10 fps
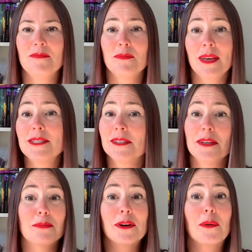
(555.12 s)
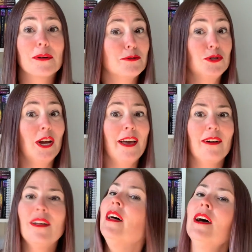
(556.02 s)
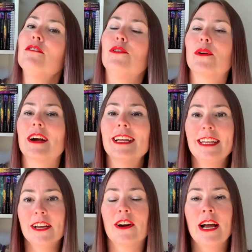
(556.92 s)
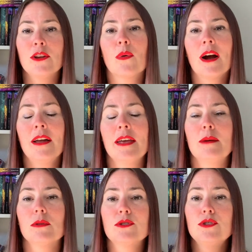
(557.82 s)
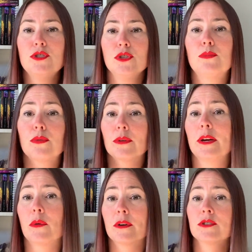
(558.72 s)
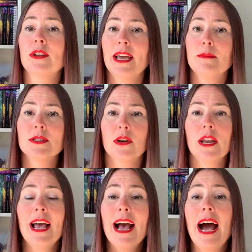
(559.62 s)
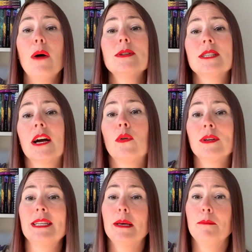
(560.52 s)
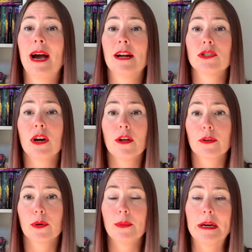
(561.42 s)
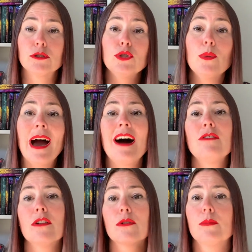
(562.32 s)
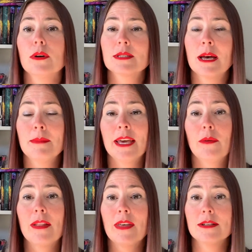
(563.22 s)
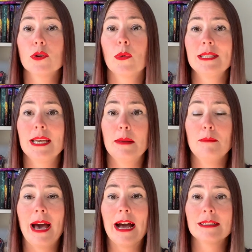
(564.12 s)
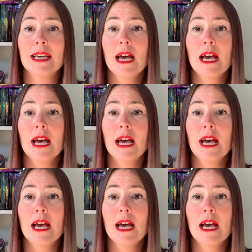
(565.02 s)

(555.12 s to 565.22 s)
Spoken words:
basically in pre-order jail for a year, and you are unable to do pre-orders on Amazon. How is that going to impact your author career? Do you have other books coming out that's going to impact